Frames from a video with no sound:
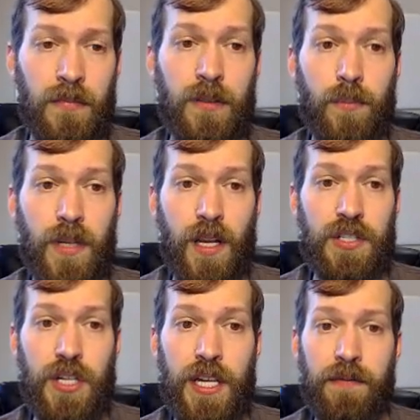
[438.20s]
Because
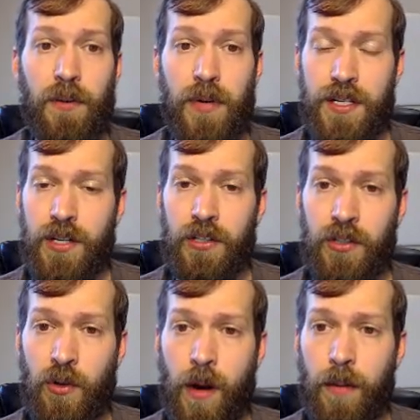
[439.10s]
if the president is
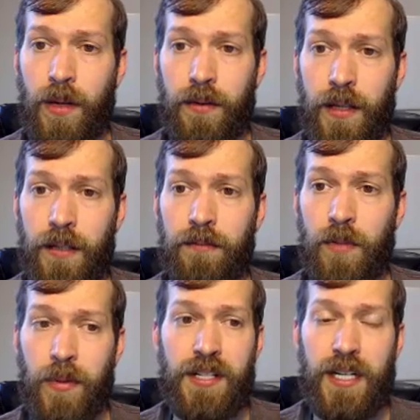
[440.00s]
Obama, then the
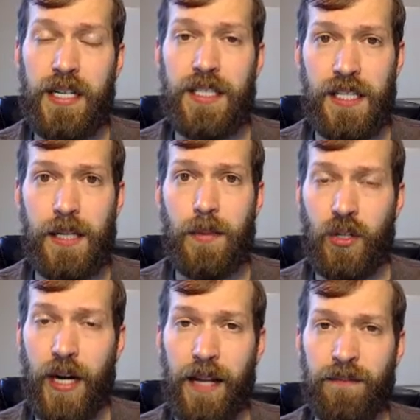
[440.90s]
president is a
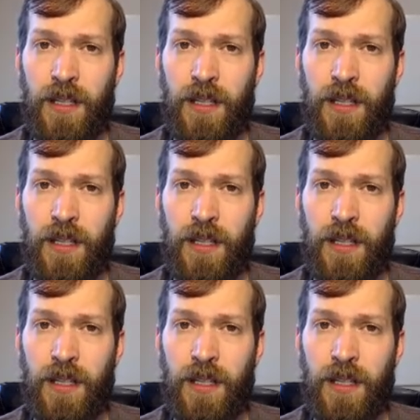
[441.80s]
Democrat.